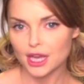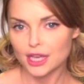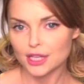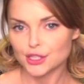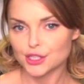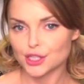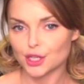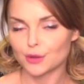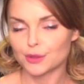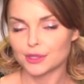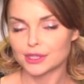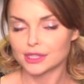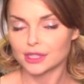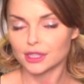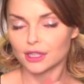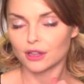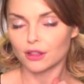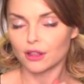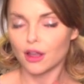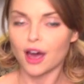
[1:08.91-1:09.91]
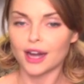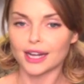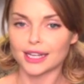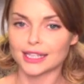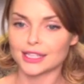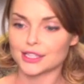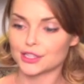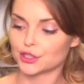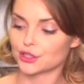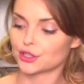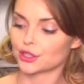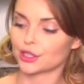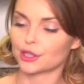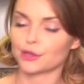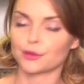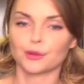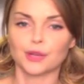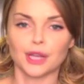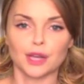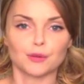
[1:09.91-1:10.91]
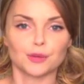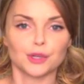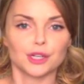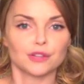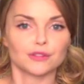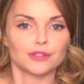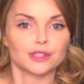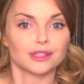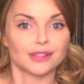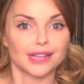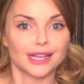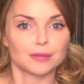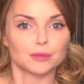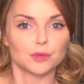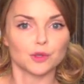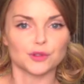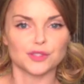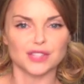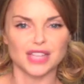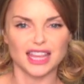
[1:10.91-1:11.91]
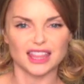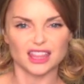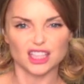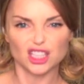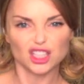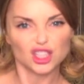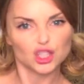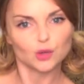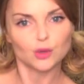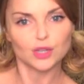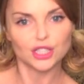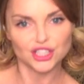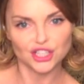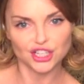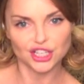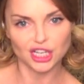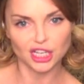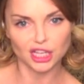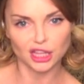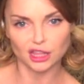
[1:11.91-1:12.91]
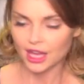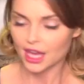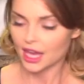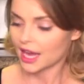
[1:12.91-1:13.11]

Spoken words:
So it's a lot easier to get rid of the labels and the glue underneath.